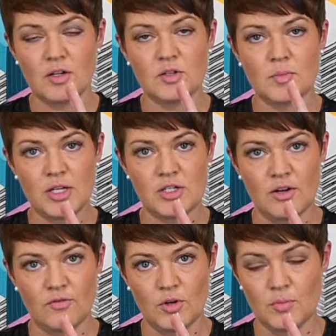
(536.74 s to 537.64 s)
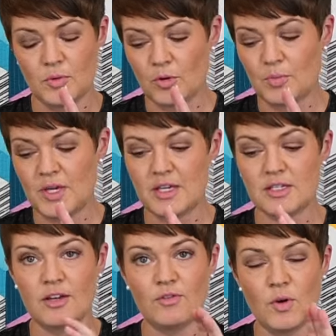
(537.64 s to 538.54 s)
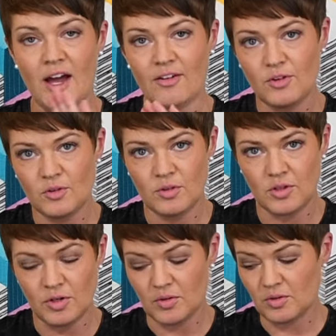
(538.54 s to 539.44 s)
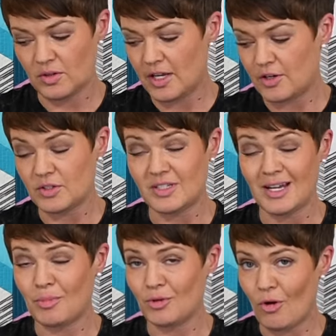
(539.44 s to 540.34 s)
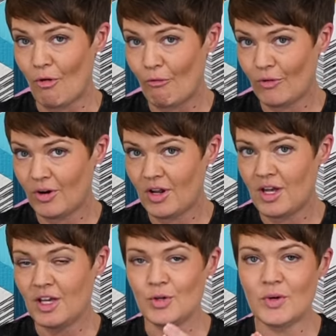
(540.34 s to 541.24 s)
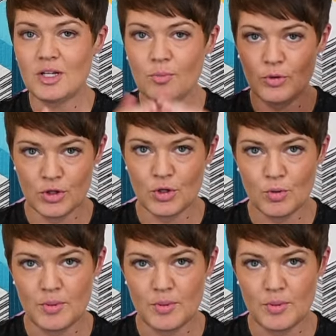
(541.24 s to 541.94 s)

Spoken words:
dimension of your piece. If you have your layers doubled over, you end up with 2